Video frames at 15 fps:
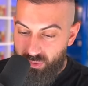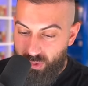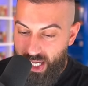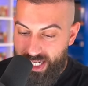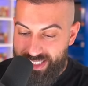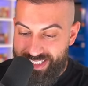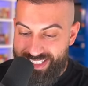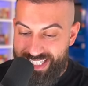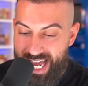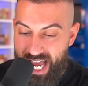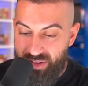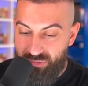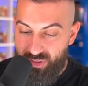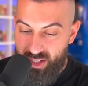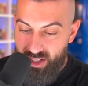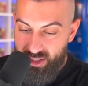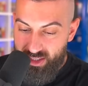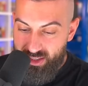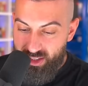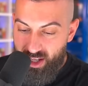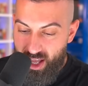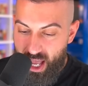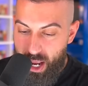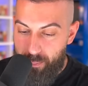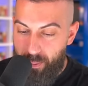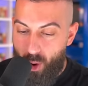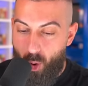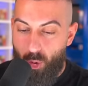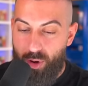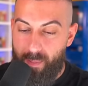We got a Snivy, a
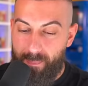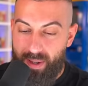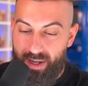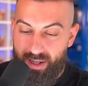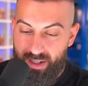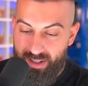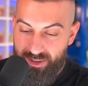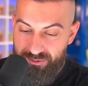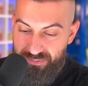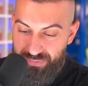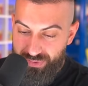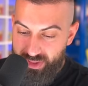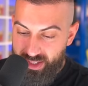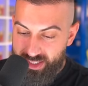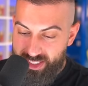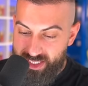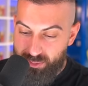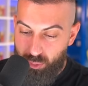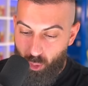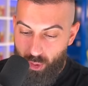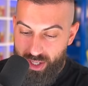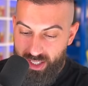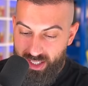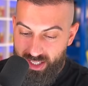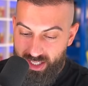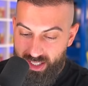Pokeball, Spoink.